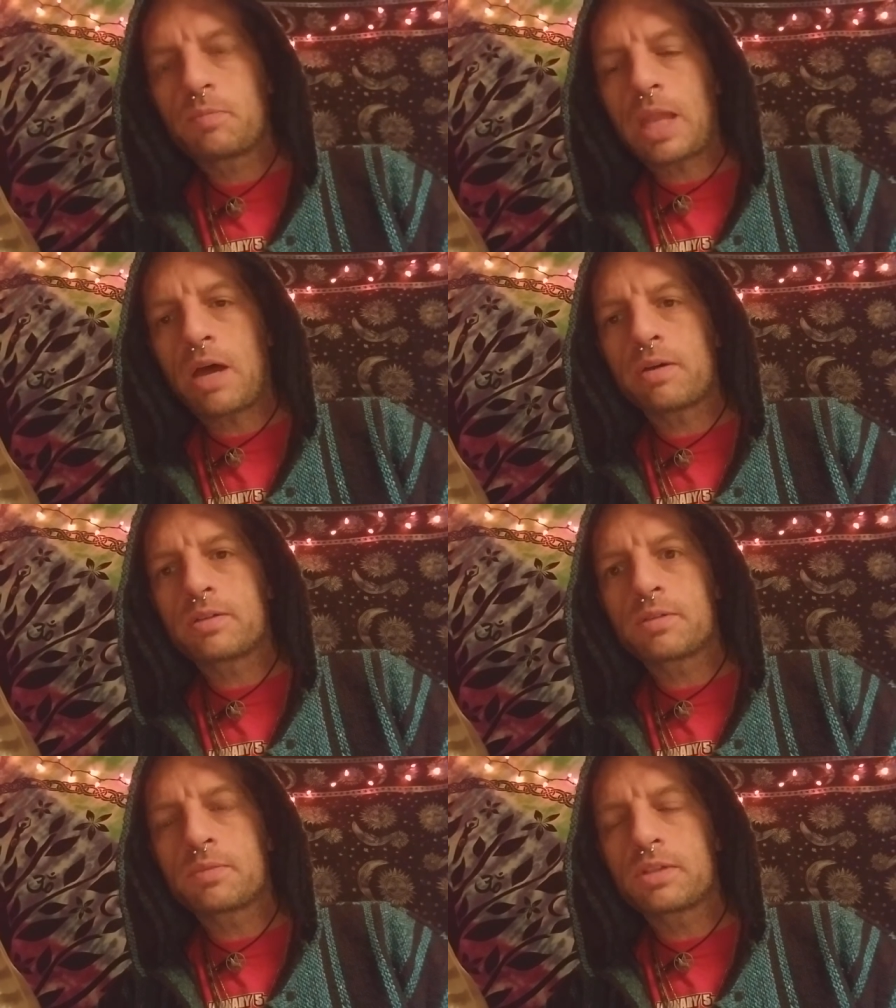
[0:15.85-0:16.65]

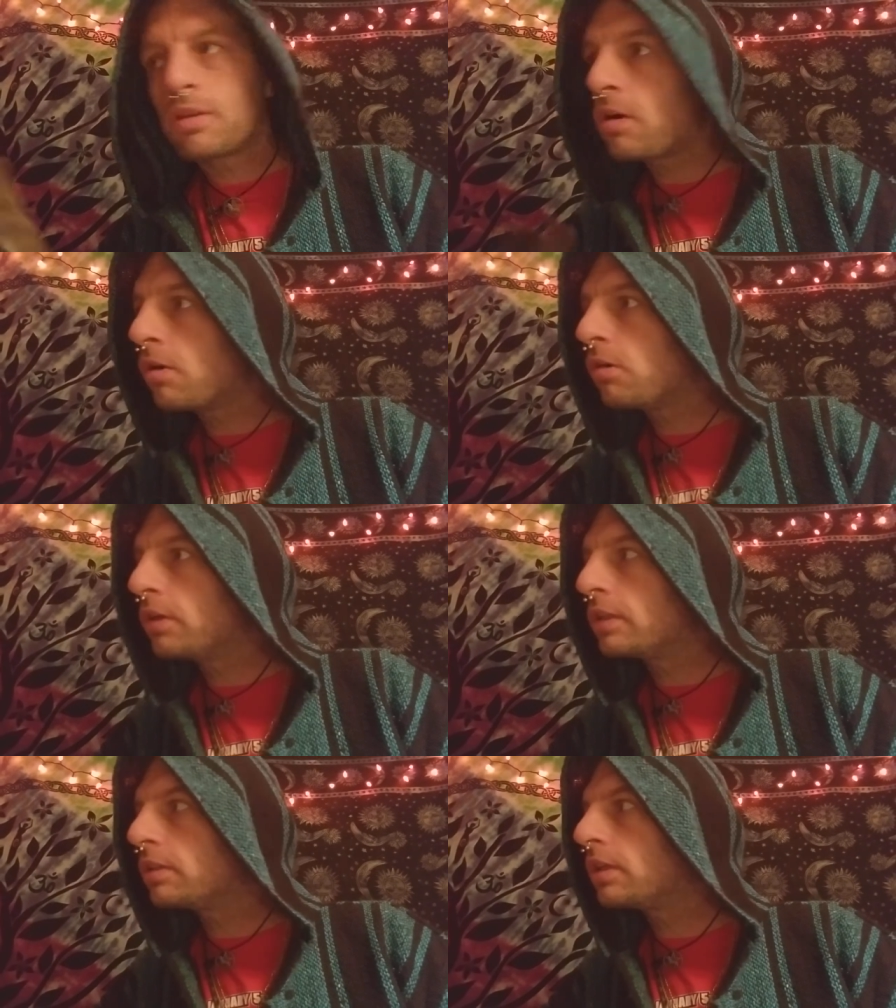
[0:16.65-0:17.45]
plowing some snow
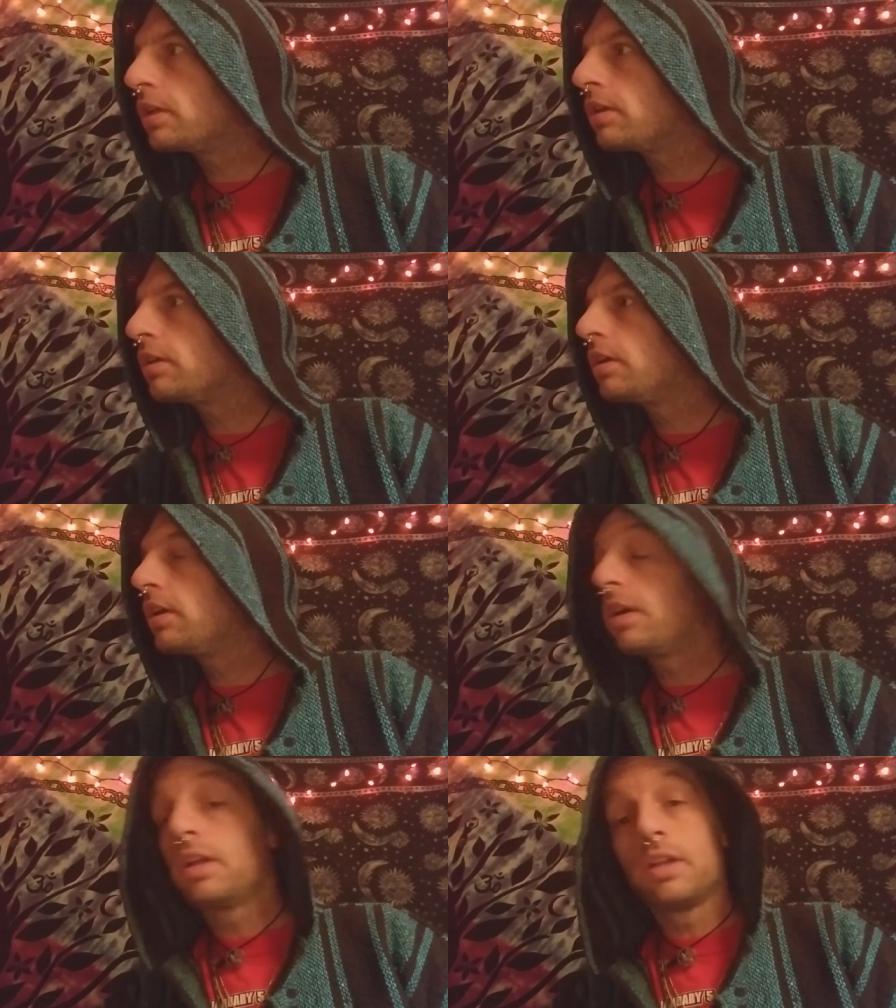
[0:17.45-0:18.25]
and
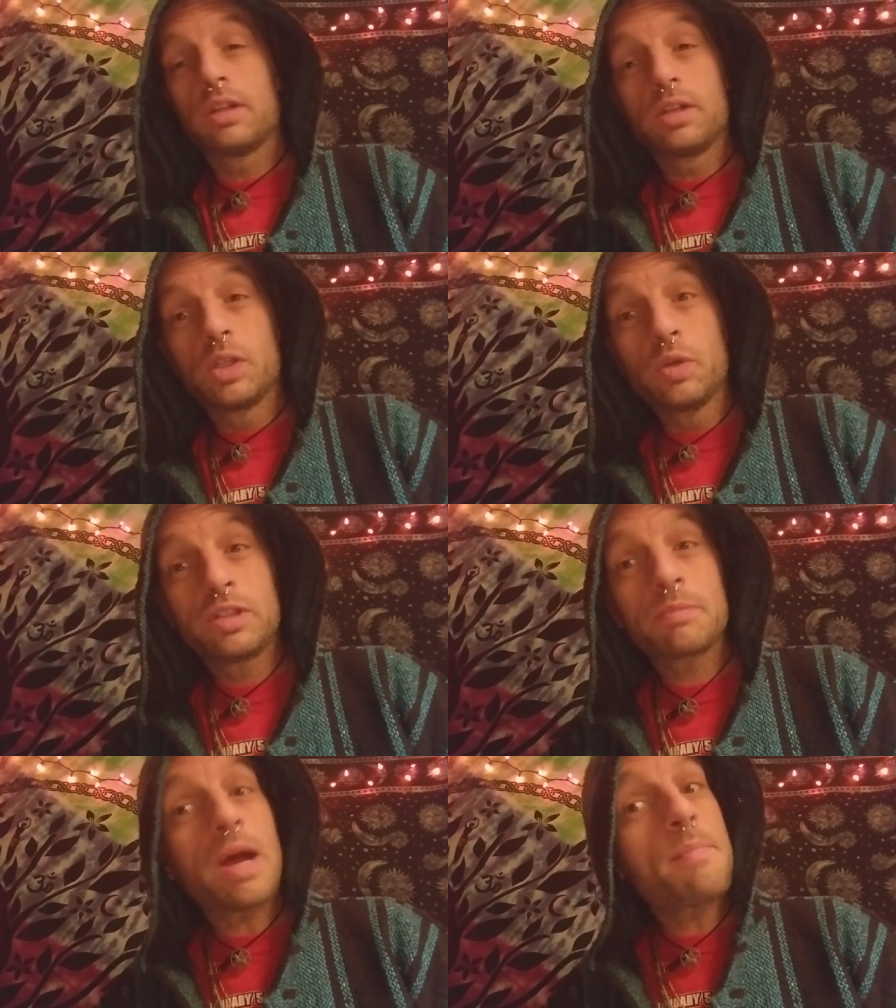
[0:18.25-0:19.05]

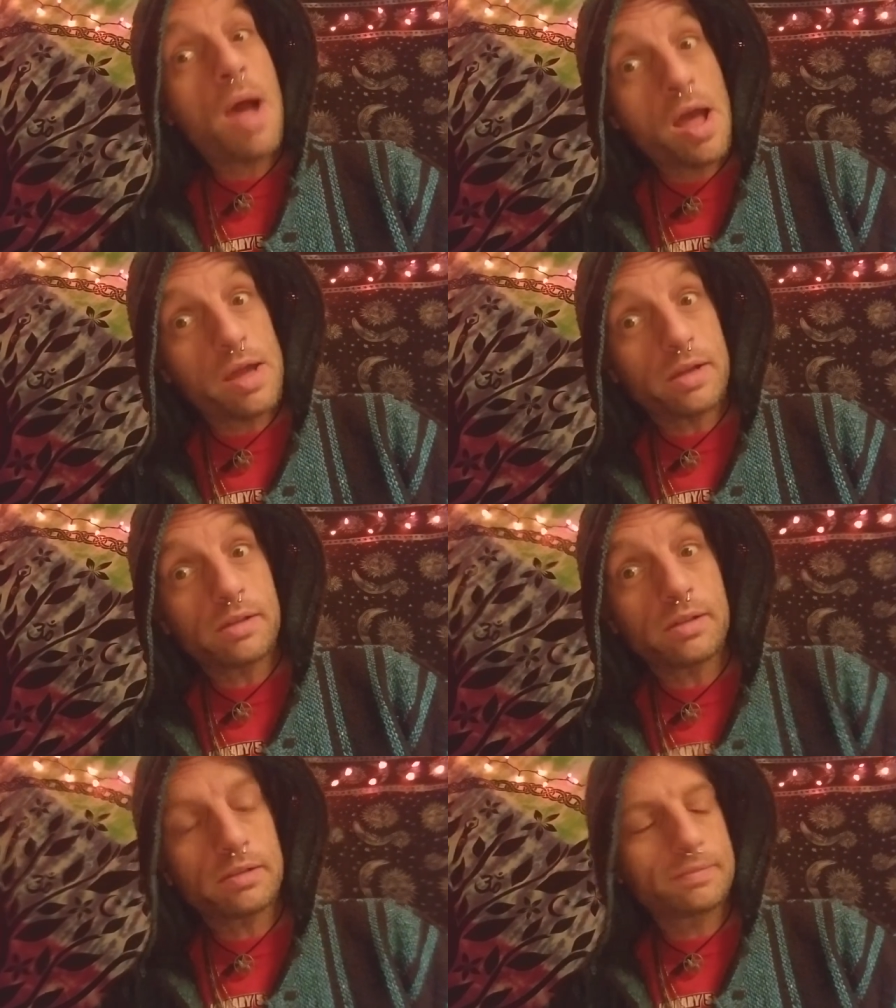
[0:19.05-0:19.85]
losing my mind.